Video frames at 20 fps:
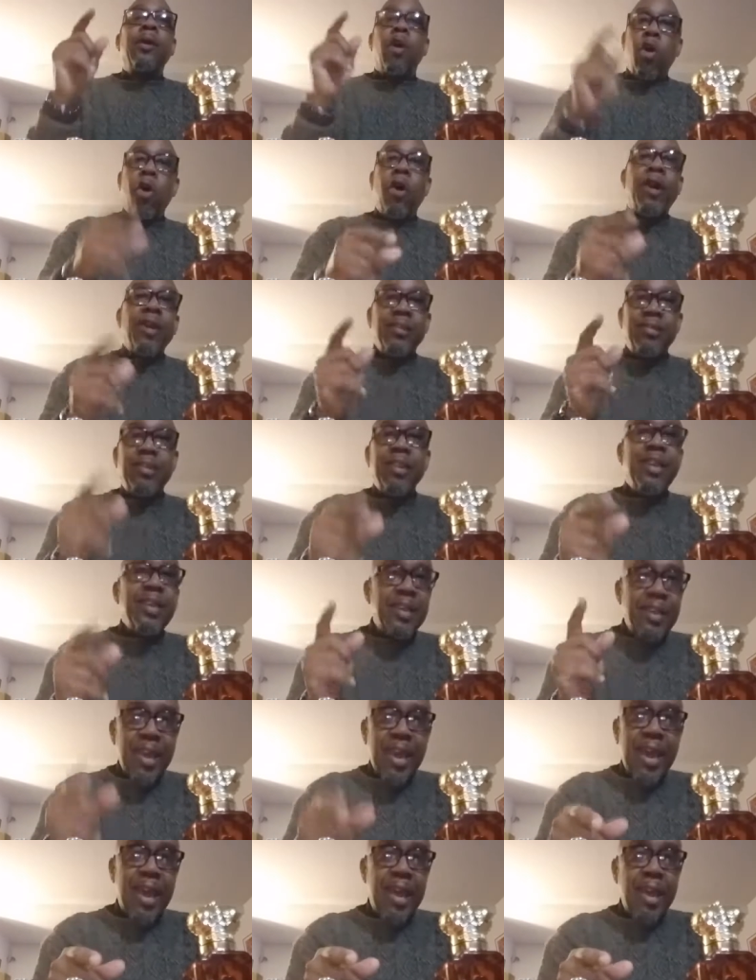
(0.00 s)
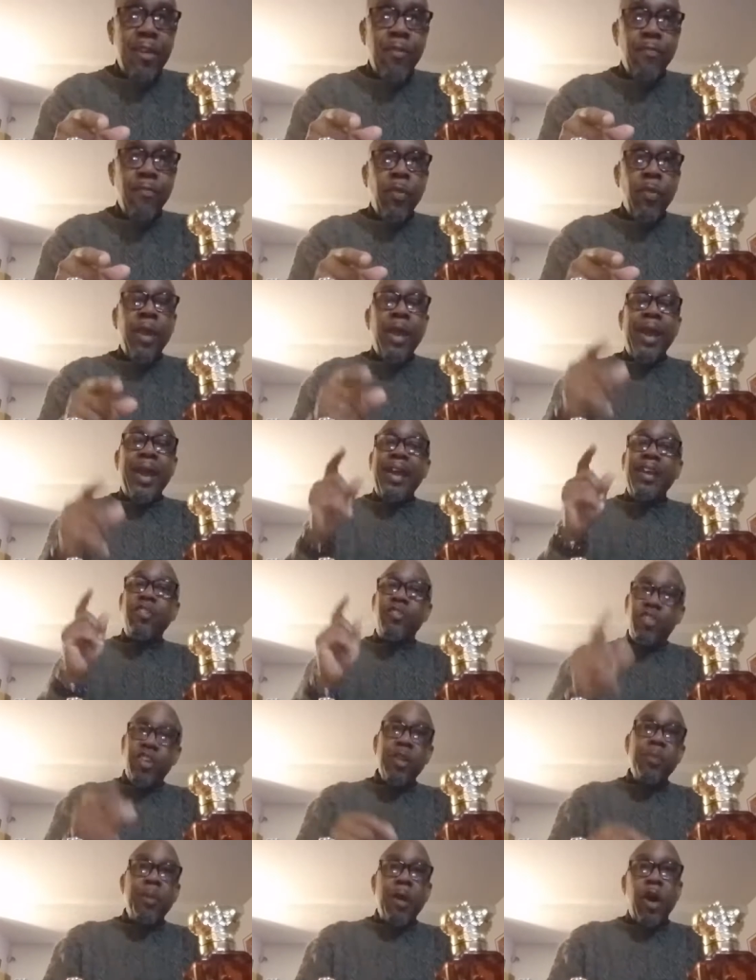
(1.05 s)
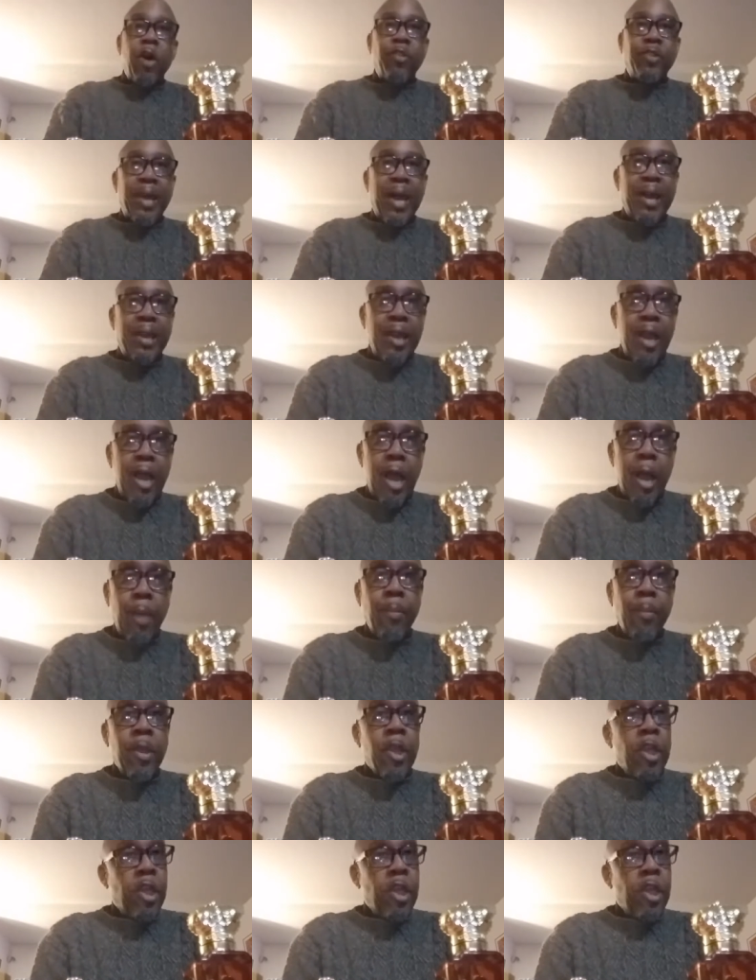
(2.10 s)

R-D-K at gmail.com.